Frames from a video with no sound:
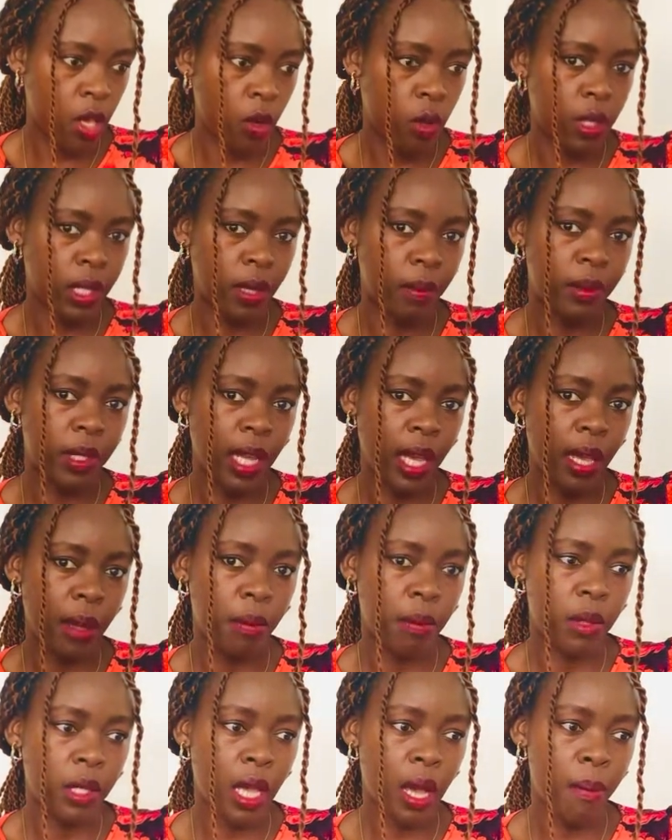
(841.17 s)
or
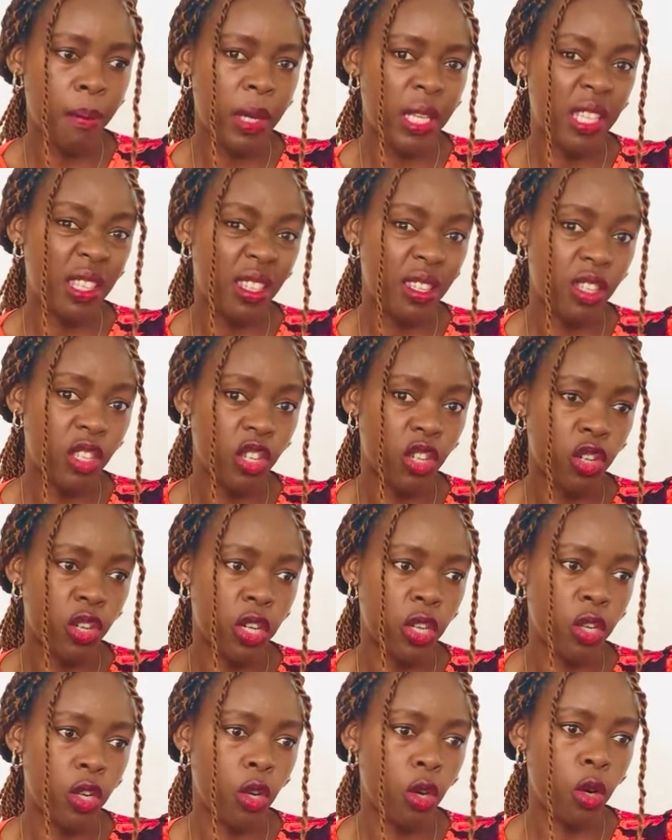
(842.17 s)
sometimes one of my
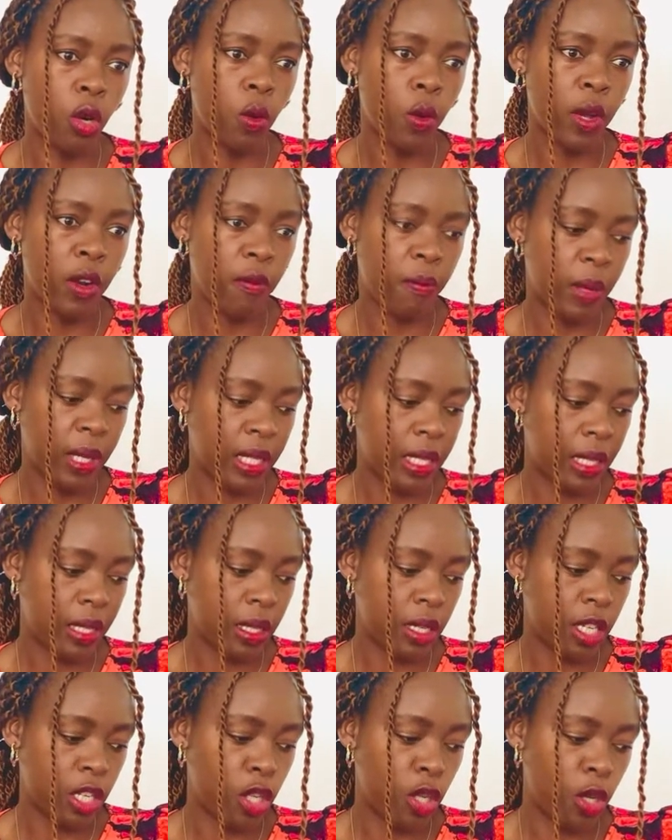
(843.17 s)

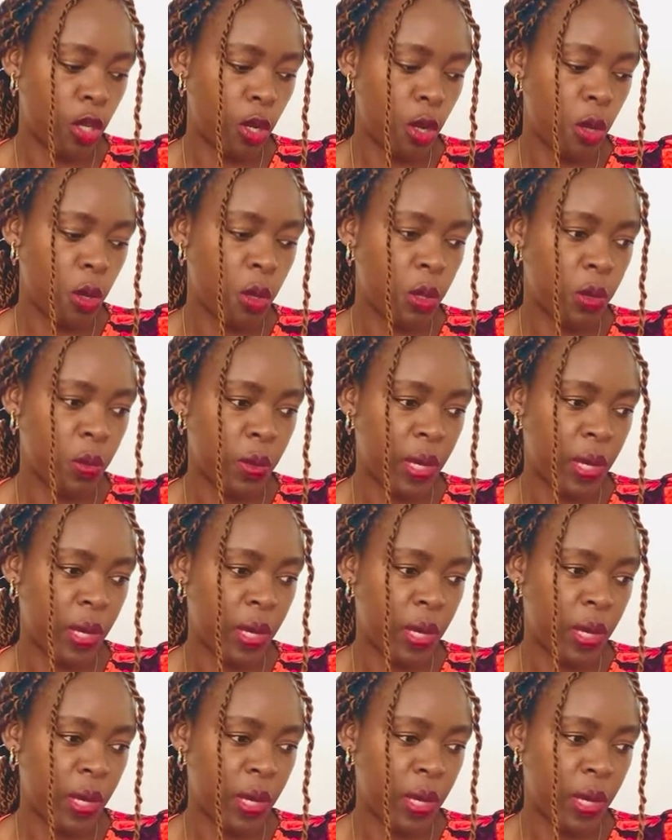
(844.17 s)
sister-in-laws,